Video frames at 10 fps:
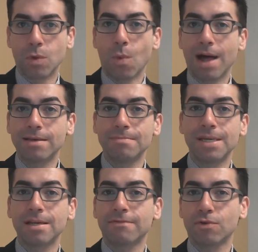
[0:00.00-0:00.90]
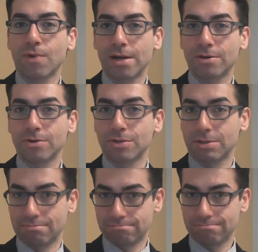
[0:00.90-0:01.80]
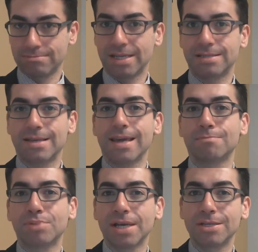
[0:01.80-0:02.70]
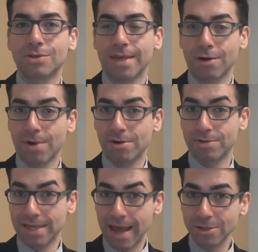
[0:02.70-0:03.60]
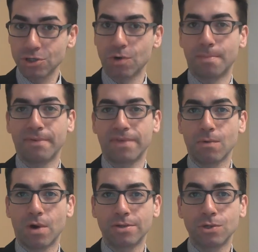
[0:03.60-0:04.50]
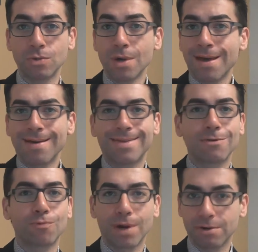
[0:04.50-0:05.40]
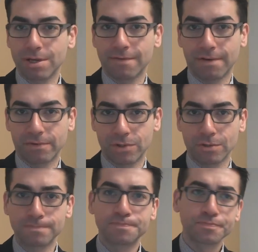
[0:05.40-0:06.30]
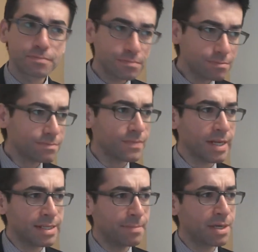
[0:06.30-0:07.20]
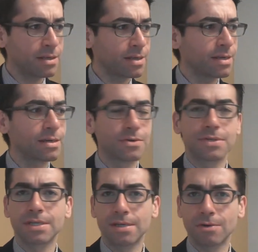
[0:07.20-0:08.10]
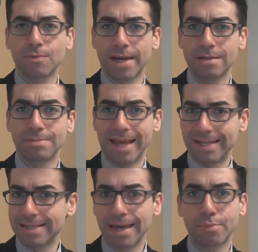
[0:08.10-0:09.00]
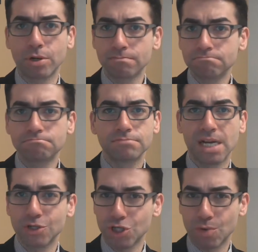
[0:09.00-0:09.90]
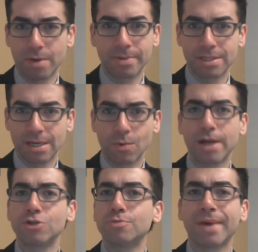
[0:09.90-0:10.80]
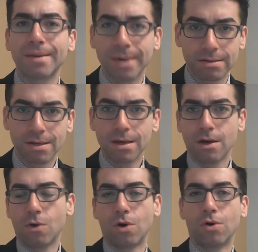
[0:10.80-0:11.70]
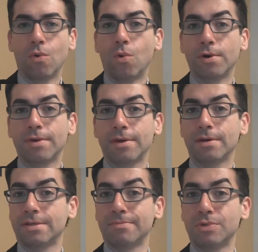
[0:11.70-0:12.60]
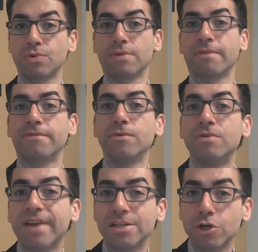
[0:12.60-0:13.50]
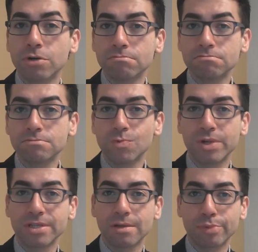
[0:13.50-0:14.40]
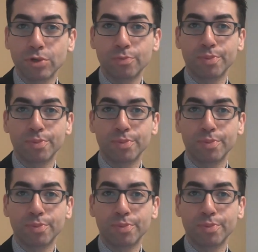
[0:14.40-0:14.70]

While the meeting of the creditors is taking place so that creditors can show up if they want to, they rarely, if ever, do. Typically, you'll see a random landscaper that'll show up and say, "Why didn't you pay me?" Or some sort of a food vendor once in a blue.